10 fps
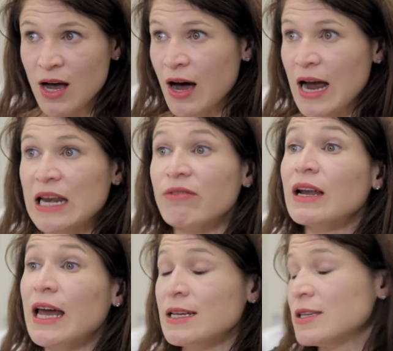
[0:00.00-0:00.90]
highly
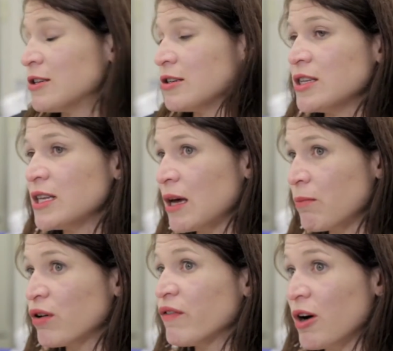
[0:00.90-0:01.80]
related to the
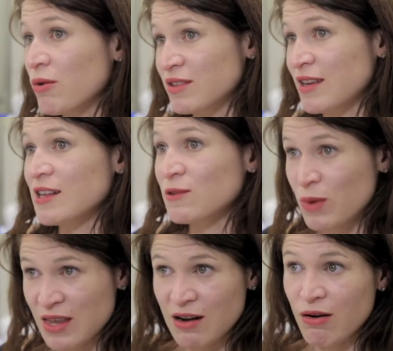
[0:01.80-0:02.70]
number of oocytes
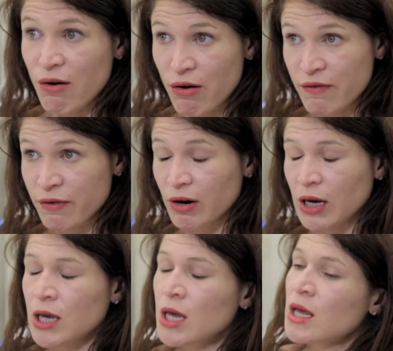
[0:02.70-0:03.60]
within an
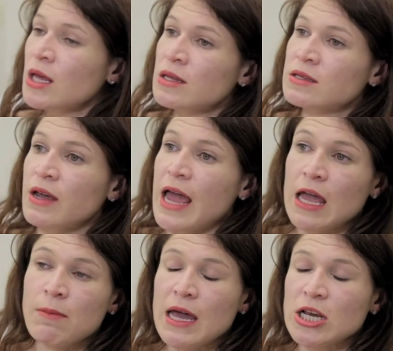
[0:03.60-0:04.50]
ovary. So
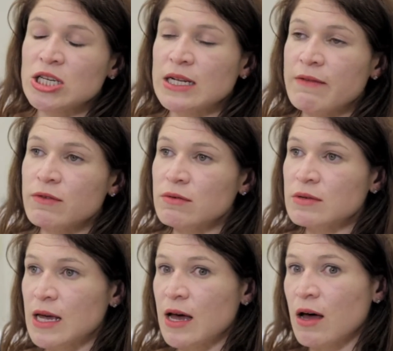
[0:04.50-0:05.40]
AMH
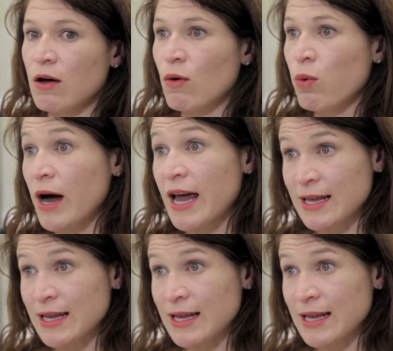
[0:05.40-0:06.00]
levels are quite